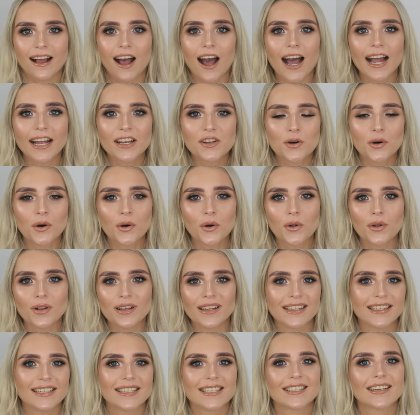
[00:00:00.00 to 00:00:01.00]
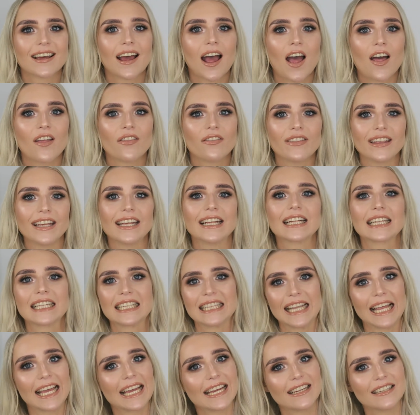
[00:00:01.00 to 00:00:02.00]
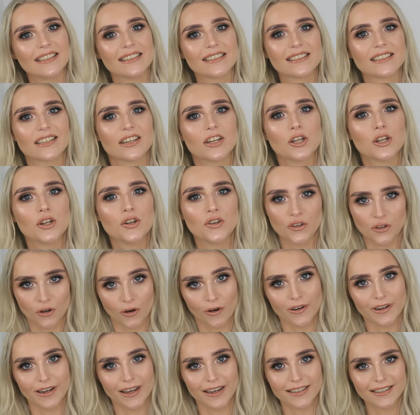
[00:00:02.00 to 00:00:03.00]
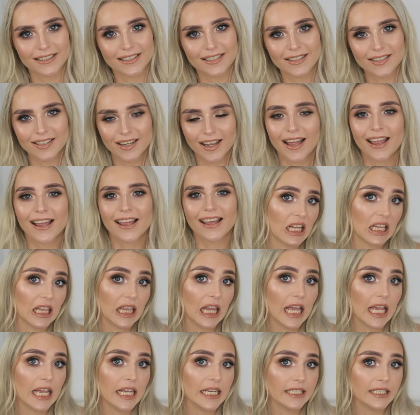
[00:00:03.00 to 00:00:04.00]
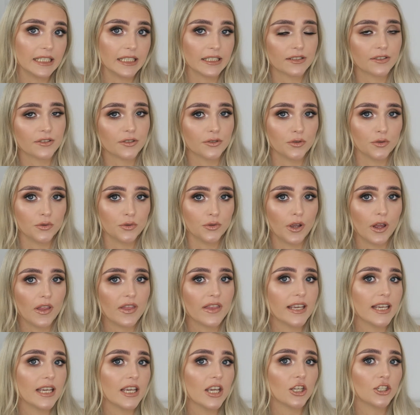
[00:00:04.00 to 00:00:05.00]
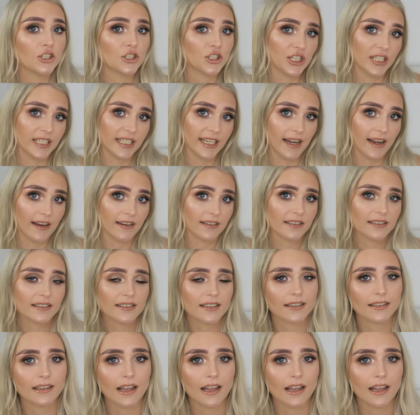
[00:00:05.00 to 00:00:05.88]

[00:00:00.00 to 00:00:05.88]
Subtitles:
I call it the glazed donut. Glazed to the shithouse.